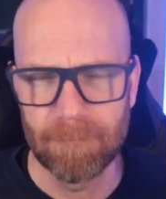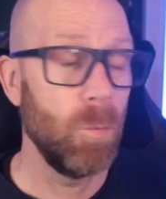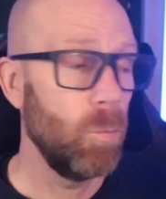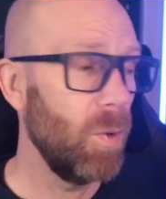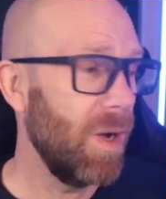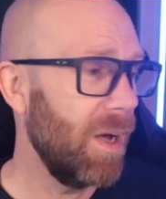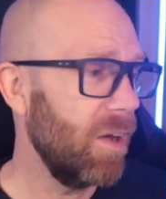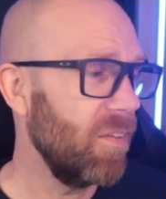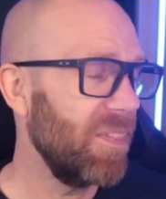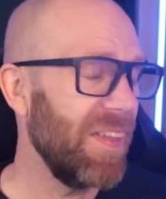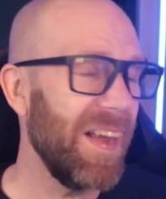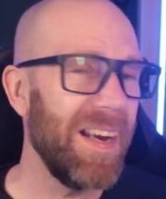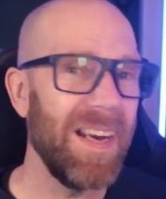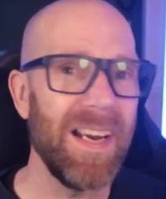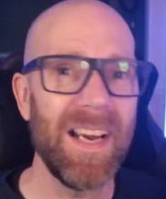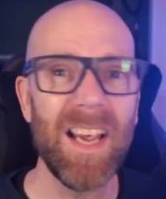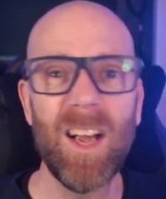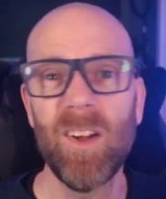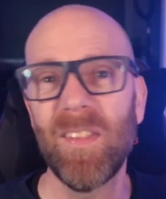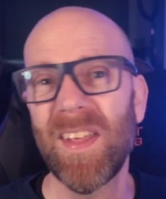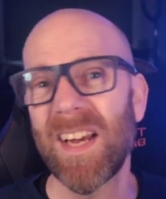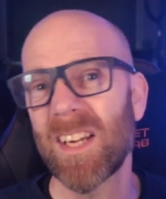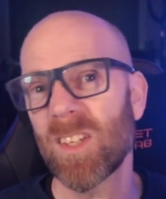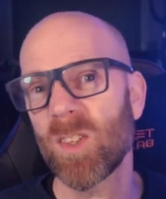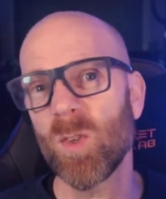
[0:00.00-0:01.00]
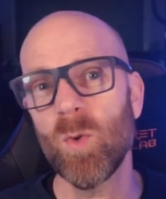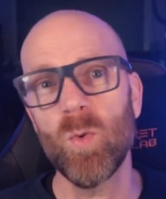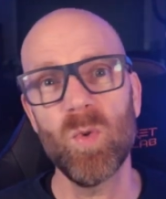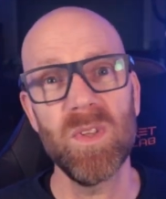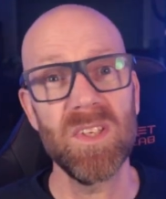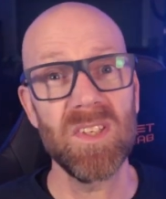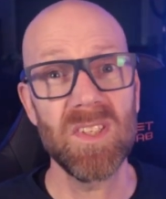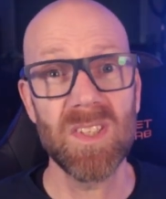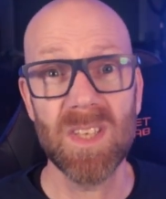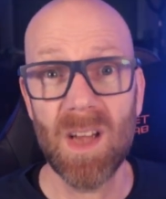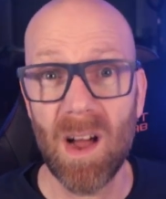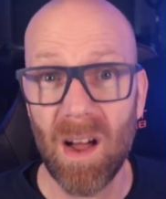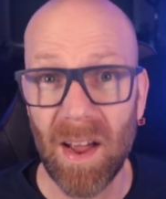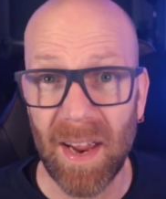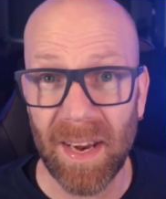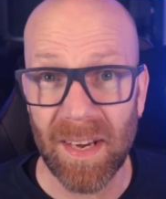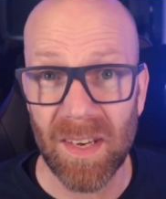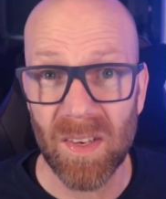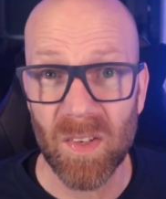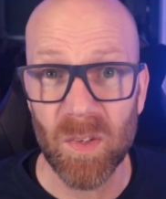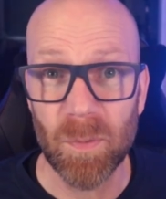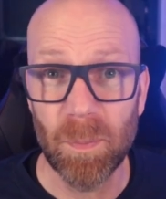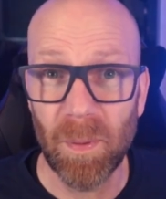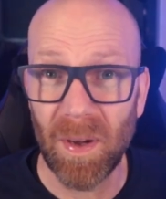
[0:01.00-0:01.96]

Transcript: Well, there you go. That's all the science.